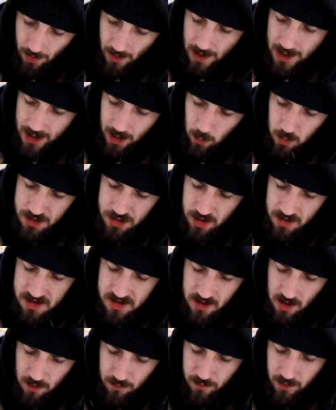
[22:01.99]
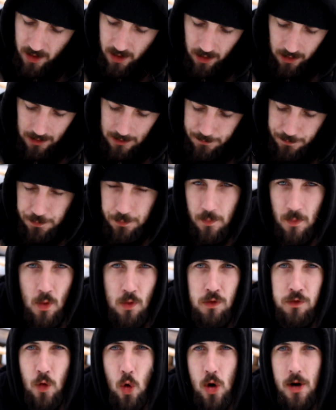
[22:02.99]
and it was just of
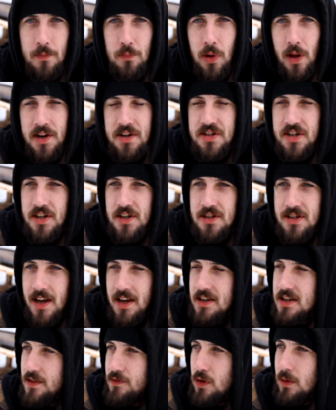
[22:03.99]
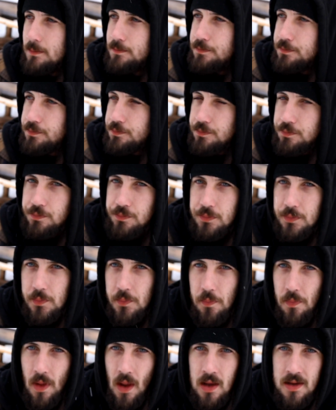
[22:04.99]
foreign places, like
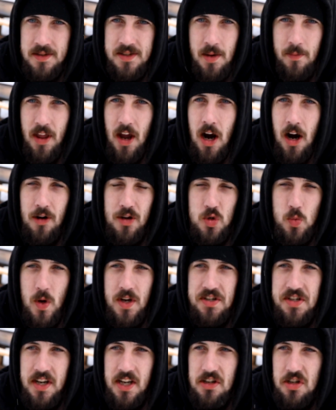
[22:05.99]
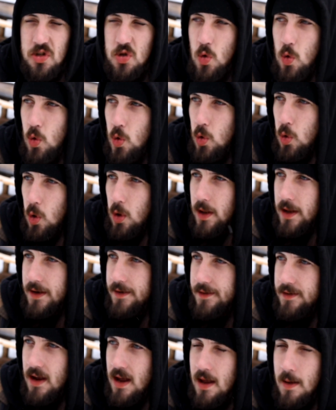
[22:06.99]
some of the hardest ways to get to school
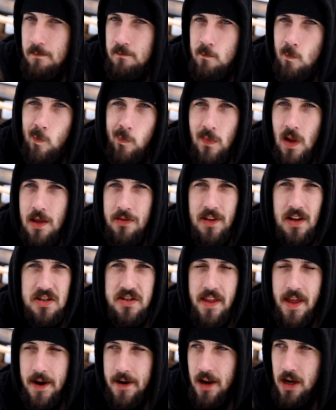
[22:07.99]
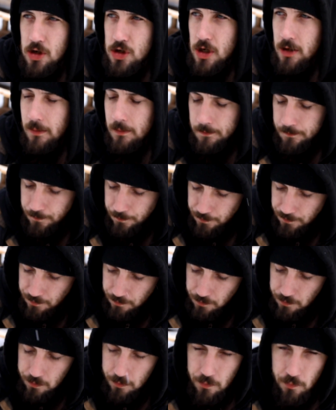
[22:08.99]
and things of that nature.
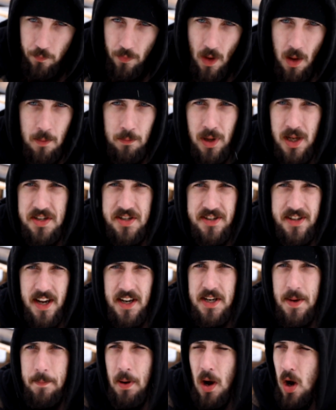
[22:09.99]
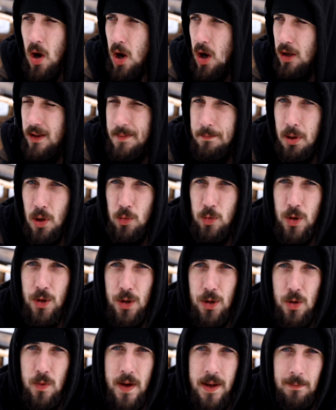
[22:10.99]
Places like Nepal and
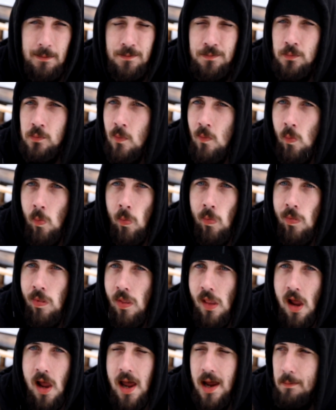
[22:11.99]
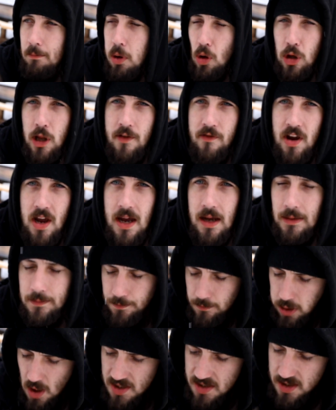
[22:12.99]
Peru and Bolivia,
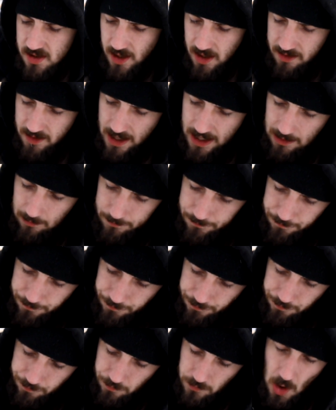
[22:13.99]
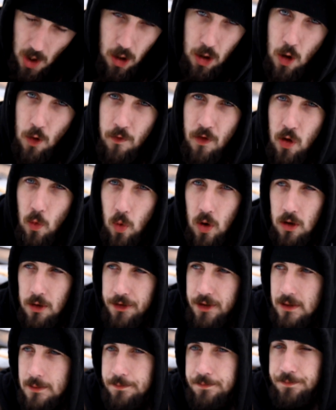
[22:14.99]
places like that, all over the world.